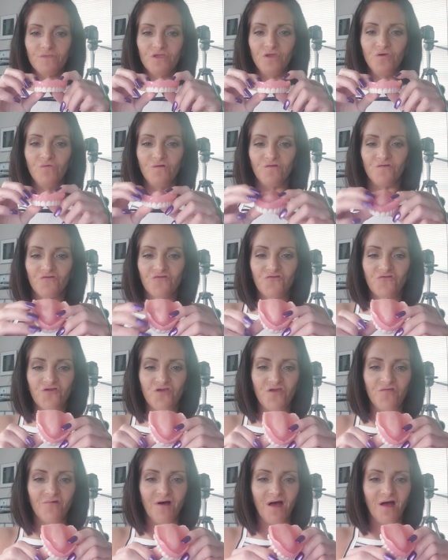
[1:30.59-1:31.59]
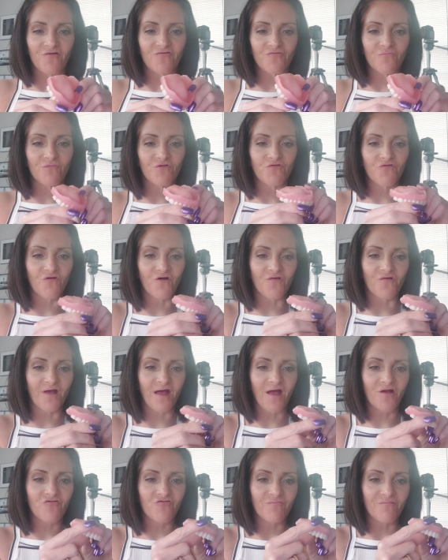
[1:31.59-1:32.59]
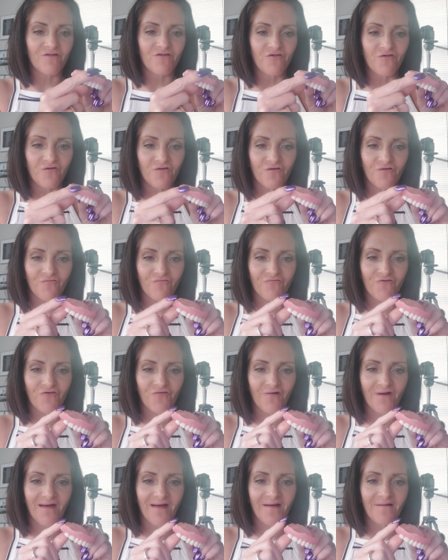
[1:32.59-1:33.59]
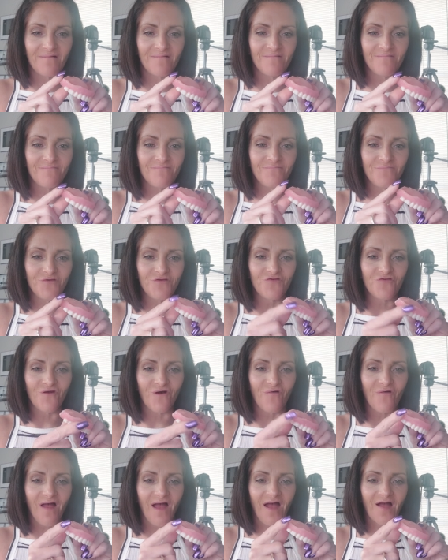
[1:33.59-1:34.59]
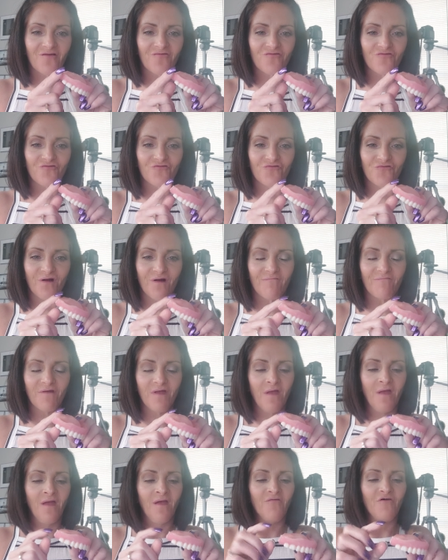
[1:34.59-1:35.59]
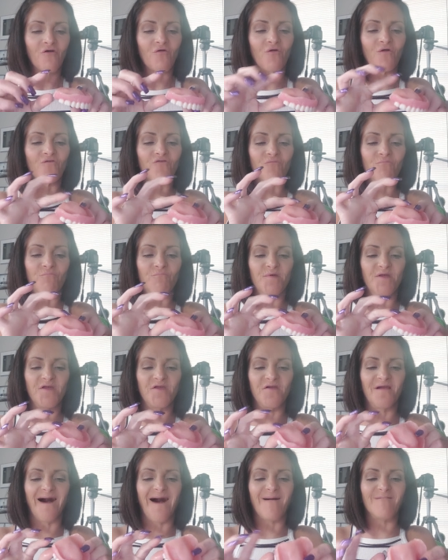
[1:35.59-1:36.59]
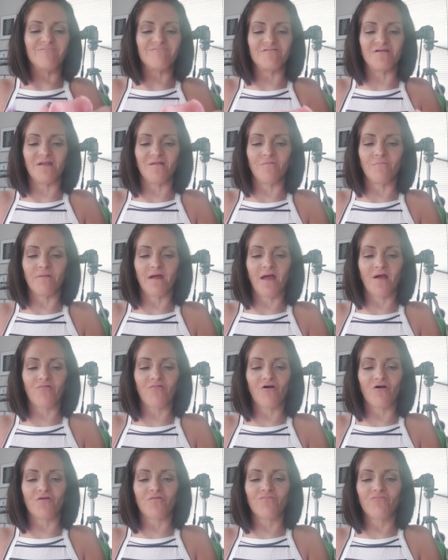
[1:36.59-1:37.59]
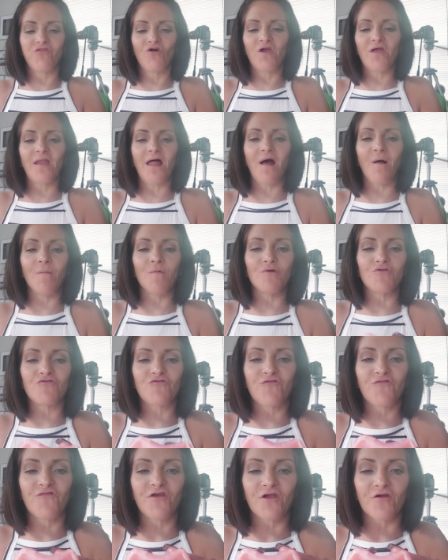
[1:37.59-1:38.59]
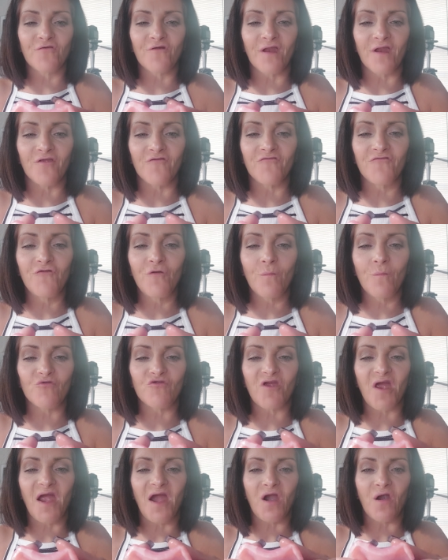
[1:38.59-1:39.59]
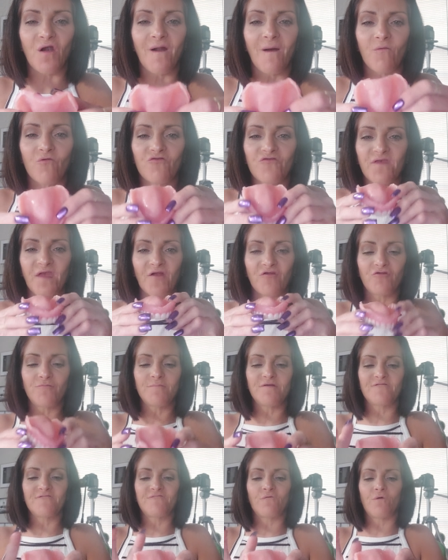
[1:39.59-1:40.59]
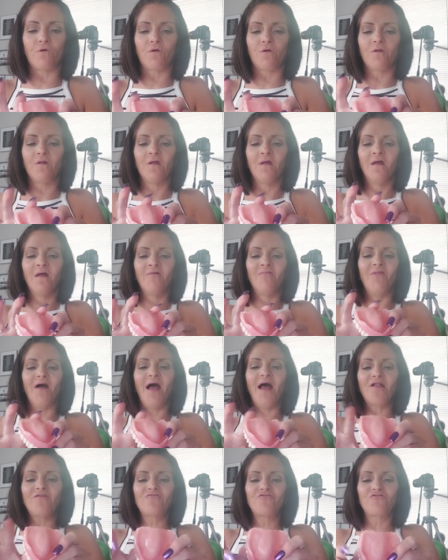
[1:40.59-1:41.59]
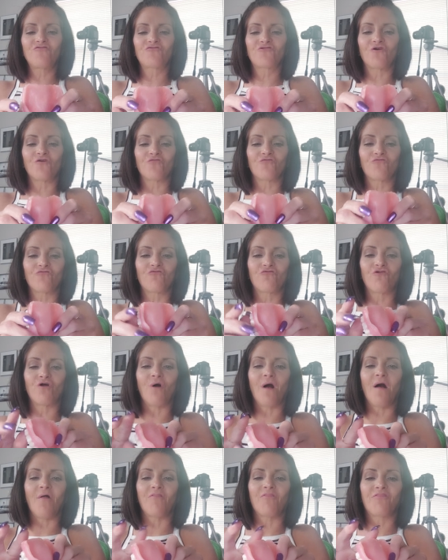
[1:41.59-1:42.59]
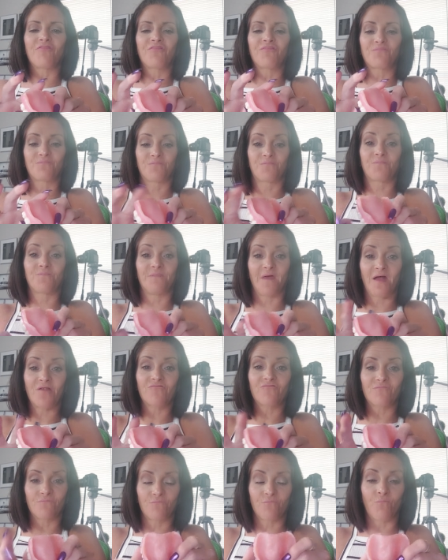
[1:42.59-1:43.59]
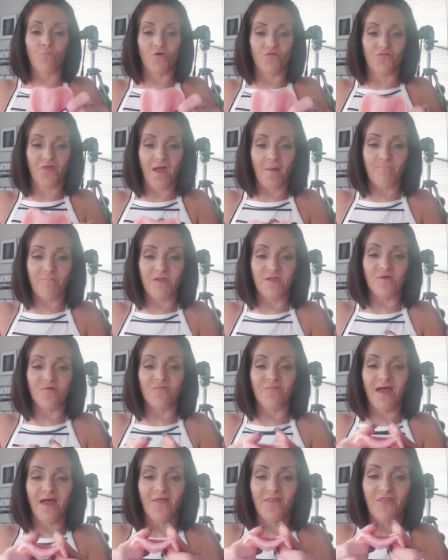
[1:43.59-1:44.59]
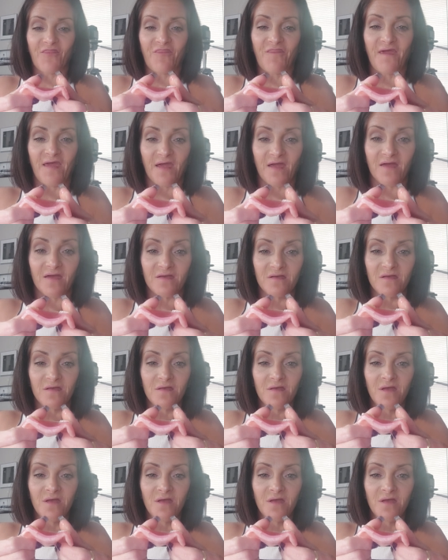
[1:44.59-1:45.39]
you can see the extra material. Look at the extra material. See that? You see all the extra stuff? There was a big goblet on the back. Look, look at how much thicker that is. You know how much air I was catching before? That just goes to show how, that's, with that being that thick,